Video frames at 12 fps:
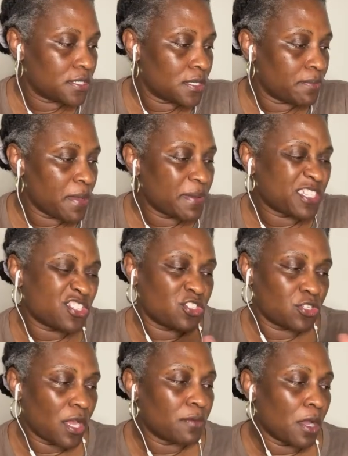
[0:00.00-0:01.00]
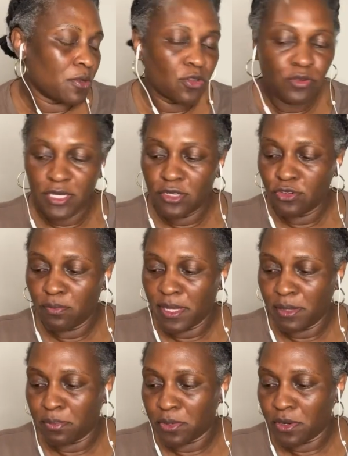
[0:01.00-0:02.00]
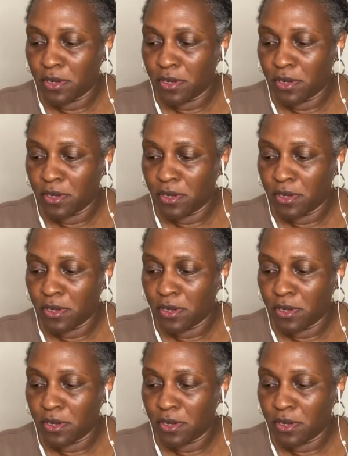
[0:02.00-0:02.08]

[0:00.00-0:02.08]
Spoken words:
Maybe I should do, I'll go ahead and do a pepper.